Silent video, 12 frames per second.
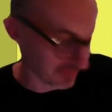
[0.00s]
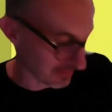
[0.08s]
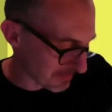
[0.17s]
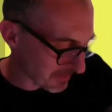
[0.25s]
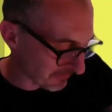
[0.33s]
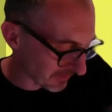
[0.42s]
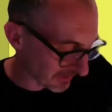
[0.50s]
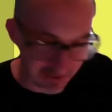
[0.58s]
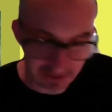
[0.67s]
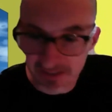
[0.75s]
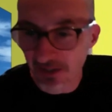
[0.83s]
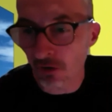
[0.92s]
Maybe if I
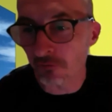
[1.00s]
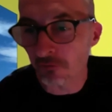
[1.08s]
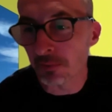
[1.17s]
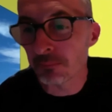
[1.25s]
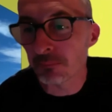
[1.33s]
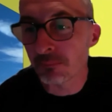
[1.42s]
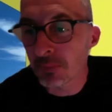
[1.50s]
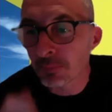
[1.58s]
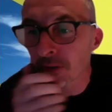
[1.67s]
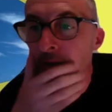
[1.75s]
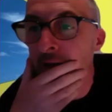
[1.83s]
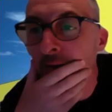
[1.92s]
kick off, but
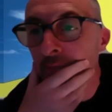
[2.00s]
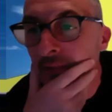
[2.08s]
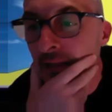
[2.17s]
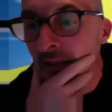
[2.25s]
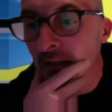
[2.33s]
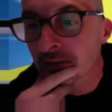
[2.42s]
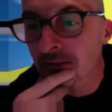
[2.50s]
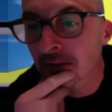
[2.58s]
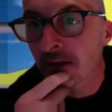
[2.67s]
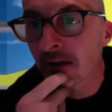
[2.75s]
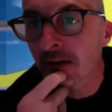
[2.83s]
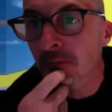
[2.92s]
people,
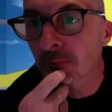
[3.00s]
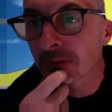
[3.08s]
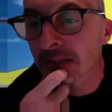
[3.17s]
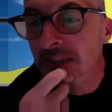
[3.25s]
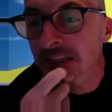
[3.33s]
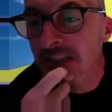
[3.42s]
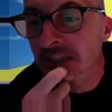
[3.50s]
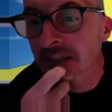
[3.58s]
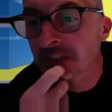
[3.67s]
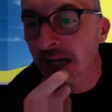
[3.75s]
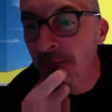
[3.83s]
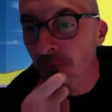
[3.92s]
there's a
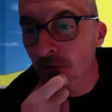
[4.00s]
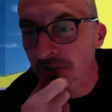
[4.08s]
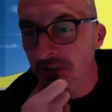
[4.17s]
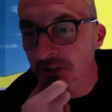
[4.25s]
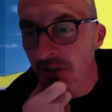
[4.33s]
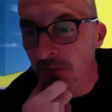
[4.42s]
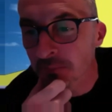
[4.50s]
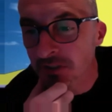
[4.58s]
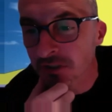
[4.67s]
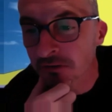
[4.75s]
chat box that's open, so